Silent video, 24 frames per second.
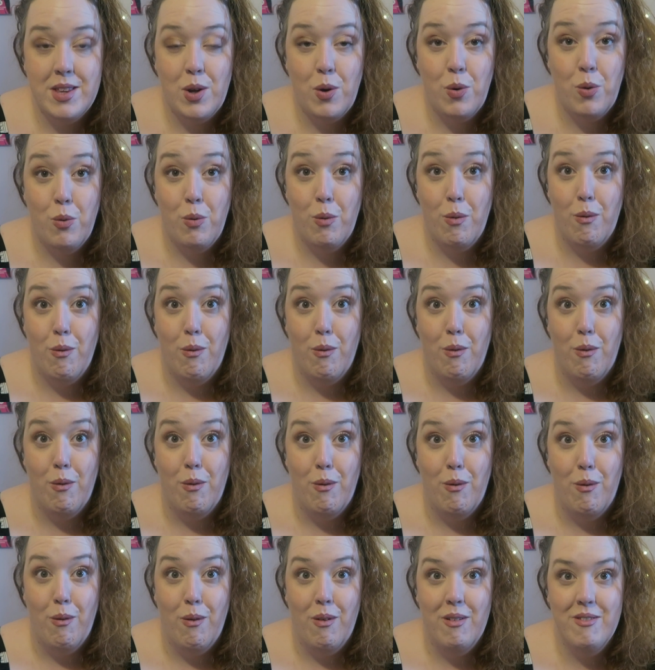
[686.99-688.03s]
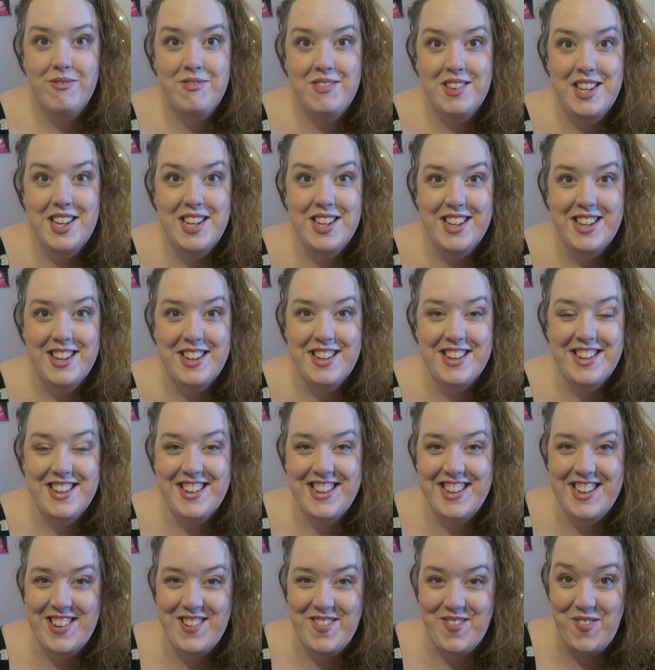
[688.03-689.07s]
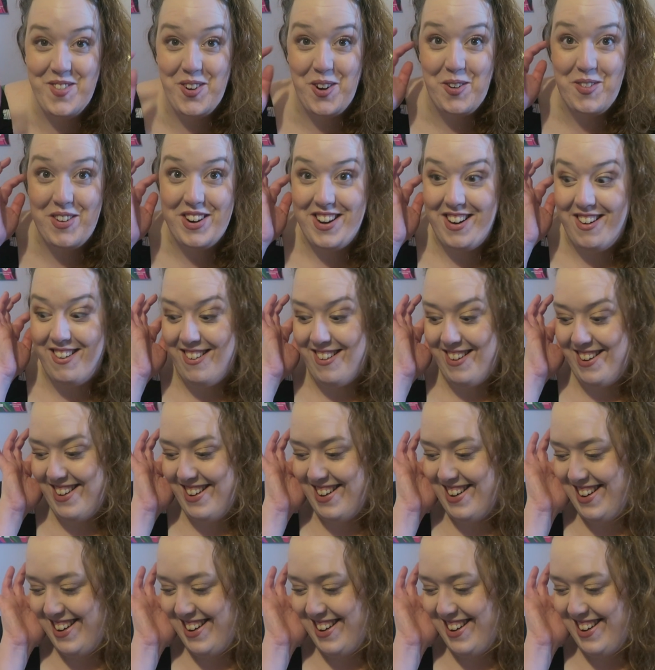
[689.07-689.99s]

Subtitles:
Moving on.